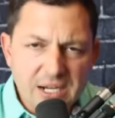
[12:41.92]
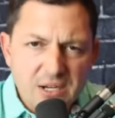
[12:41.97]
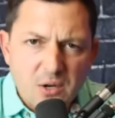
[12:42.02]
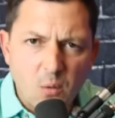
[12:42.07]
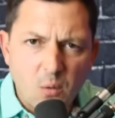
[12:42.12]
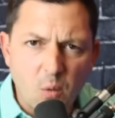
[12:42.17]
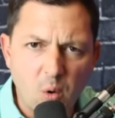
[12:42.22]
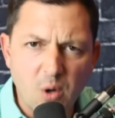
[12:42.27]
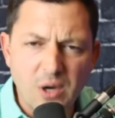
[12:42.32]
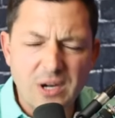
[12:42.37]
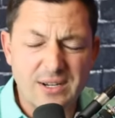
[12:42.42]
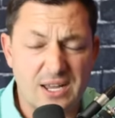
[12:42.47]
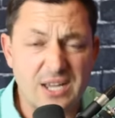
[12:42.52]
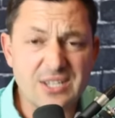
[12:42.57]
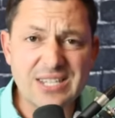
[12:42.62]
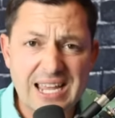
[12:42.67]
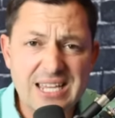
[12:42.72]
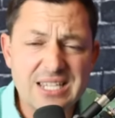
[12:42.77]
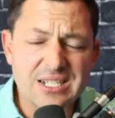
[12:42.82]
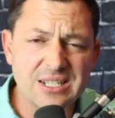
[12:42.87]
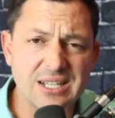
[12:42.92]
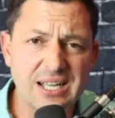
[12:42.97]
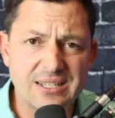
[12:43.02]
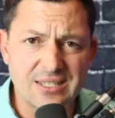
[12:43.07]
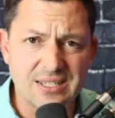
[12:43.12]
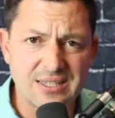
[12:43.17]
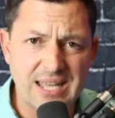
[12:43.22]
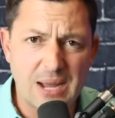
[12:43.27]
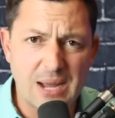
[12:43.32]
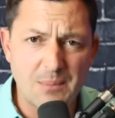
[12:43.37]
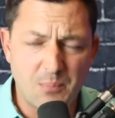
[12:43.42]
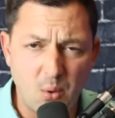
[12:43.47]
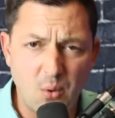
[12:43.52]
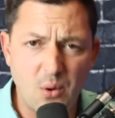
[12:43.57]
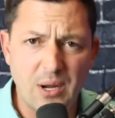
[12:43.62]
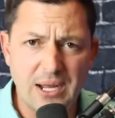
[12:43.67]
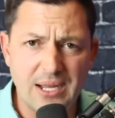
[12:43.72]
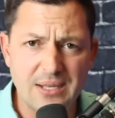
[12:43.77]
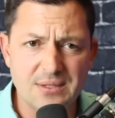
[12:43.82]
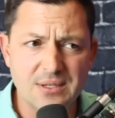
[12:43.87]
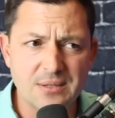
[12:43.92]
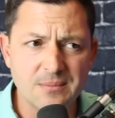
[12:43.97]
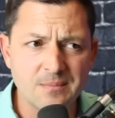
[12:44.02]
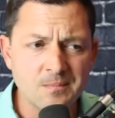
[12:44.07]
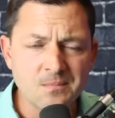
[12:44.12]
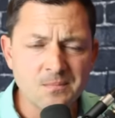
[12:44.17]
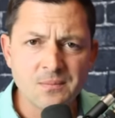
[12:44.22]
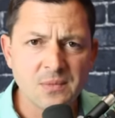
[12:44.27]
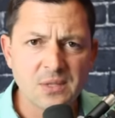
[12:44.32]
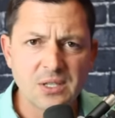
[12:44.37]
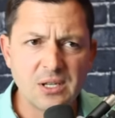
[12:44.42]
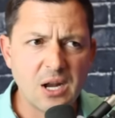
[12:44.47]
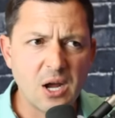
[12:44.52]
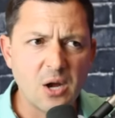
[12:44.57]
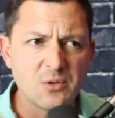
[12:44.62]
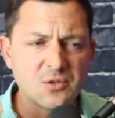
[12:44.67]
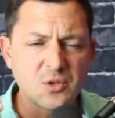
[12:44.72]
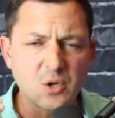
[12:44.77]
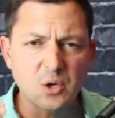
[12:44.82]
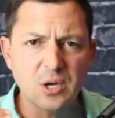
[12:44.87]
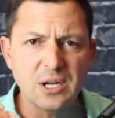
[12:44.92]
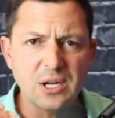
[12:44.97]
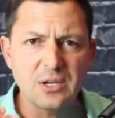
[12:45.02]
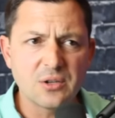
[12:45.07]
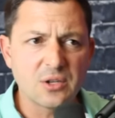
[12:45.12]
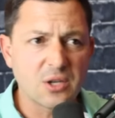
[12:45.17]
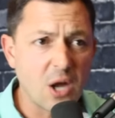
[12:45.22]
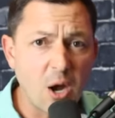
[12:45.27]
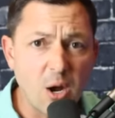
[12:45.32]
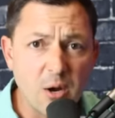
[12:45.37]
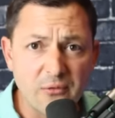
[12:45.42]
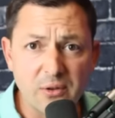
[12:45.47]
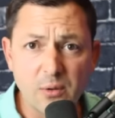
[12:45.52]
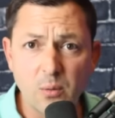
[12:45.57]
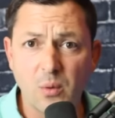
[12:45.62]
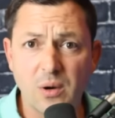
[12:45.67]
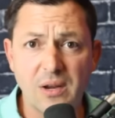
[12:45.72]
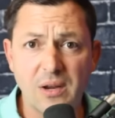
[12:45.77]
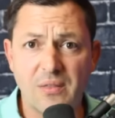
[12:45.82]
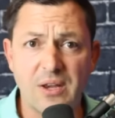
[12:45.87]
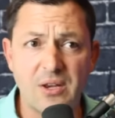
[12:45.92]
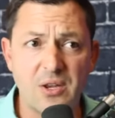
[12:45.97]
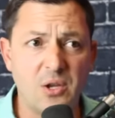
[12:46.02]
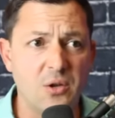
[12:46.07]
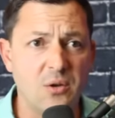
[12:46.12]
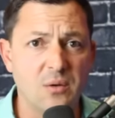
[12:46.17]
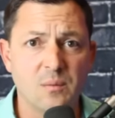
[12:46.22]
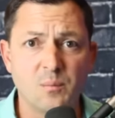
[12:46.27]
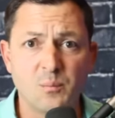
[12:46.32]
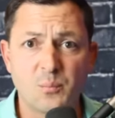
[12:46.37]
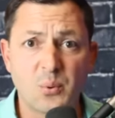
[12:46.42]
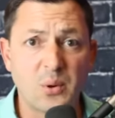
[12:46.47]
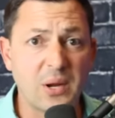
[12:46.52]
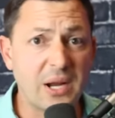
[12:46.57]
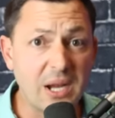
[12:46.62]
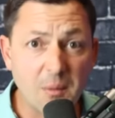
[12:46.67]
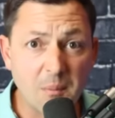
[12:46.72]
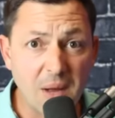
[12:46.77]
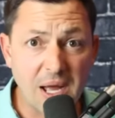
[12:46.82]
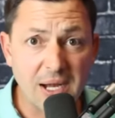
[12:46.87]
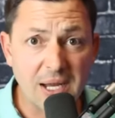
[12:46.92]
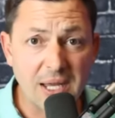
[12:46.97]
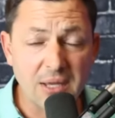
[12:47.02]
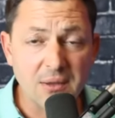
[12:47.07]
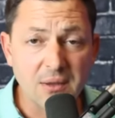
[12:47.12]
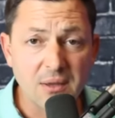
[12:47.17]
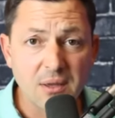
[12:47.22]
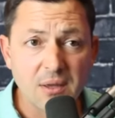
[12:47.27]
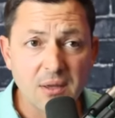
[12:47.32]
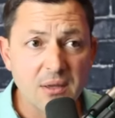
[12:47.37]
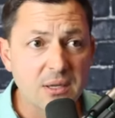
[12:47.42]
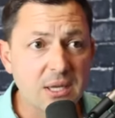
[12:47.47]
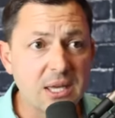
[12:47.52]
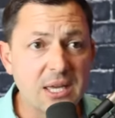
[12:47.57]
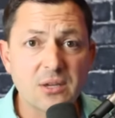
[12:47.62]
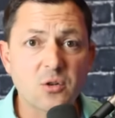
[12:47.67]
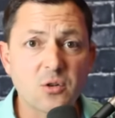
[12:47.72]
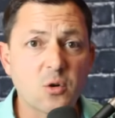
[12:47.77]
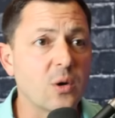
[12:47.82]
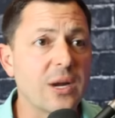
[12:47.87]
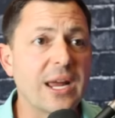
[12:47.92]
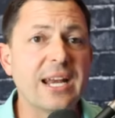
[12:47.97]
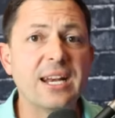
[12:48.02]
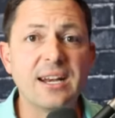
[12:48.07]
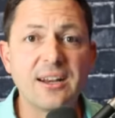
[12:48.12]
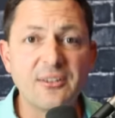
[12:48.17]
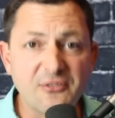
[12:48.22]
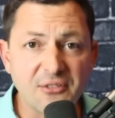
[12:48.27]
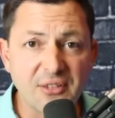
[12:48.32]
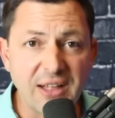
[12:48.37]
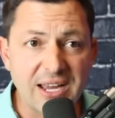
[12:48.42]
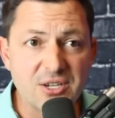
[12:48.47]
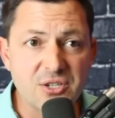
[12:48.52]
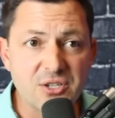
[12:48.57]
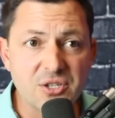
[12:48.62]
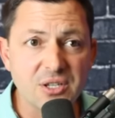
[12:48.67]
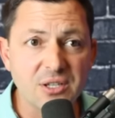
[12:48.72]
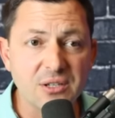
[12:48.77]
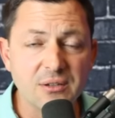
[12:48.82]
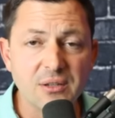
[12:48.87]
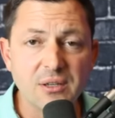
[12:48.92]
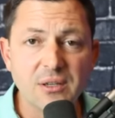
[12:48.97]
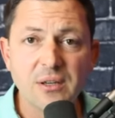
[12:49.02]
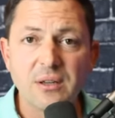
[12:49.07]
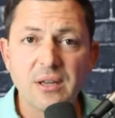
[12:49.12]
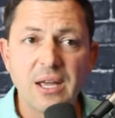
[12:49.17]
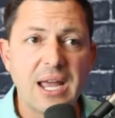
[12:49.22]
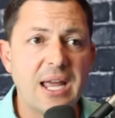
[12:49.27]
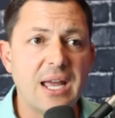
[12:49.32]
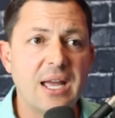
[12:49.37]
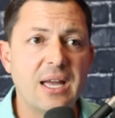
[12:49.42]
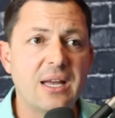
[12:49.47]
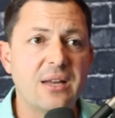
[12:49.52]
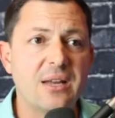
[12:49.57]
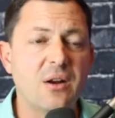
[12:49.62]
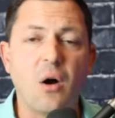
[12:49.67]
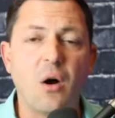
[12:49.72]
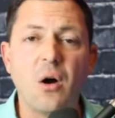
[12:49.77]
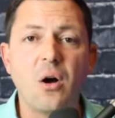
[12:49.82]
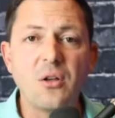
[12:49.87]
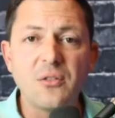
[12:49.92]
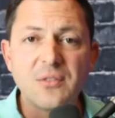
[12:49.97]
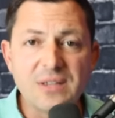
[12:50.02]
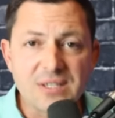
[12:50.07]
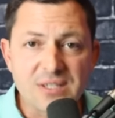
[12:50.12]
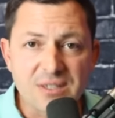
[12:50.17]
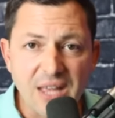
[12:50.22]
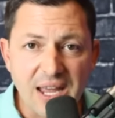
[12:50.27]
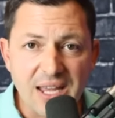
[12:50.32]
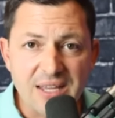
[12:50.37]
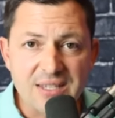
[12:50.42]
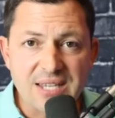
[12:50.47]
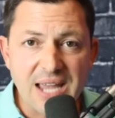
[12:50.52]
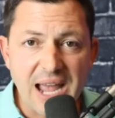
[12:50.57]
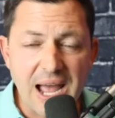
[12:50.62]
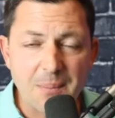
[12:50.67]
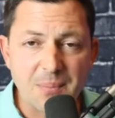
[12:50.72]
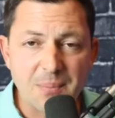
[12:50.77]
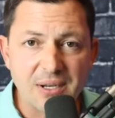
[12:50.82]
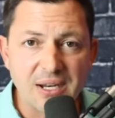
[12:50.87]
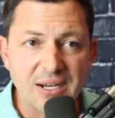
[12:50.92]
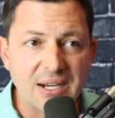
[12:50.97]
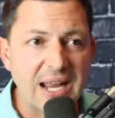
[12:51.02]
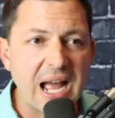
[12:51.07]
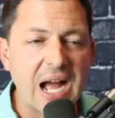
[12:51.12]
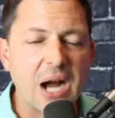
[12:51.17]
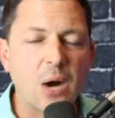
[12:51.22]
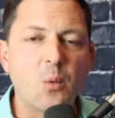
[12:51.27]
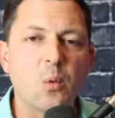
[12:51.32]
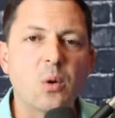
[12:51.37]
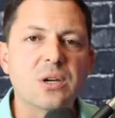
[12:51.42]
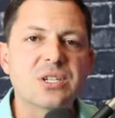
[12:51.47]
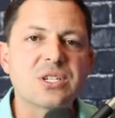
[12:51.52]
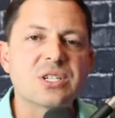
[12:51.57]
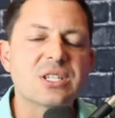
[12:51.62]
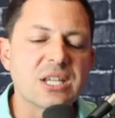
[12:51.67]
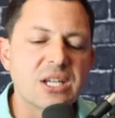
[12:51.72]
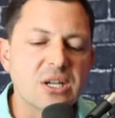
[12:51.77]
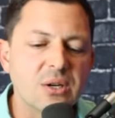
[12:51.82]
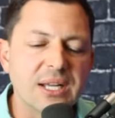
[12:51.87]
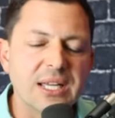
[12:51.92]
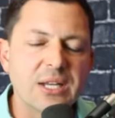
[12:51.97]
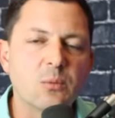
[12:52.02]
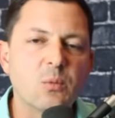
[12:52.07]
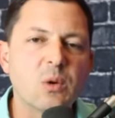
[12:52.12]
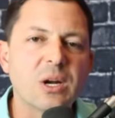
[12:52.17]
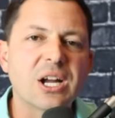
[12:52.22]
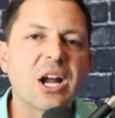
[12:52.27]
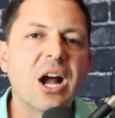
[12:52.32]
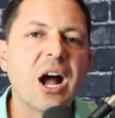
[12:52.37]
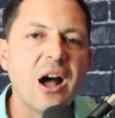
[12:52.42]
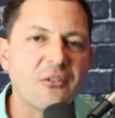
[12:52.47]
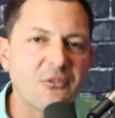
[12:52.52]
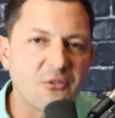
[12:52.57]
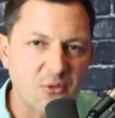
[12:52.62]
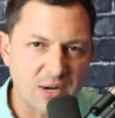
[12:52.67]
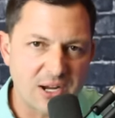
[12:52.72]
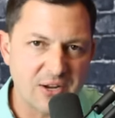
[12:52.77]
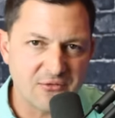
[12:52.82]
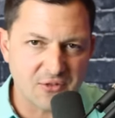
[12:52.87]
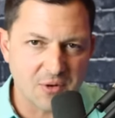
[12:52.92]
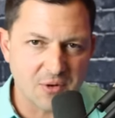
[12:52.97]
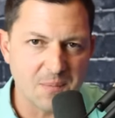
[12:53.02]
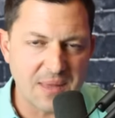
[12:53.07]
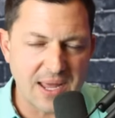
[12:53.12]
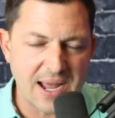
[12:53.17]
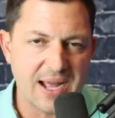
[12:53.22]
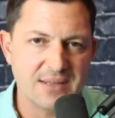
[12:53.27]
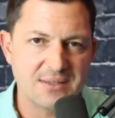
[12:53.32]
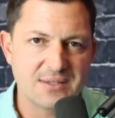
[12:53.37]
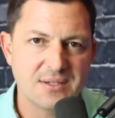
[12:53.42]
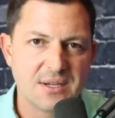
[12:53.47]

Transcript: into war, it does escalate to that point. You know, during COVID, what did they do? Printed money, it created inflation, and all these things happen. And now we're still in recovery from that.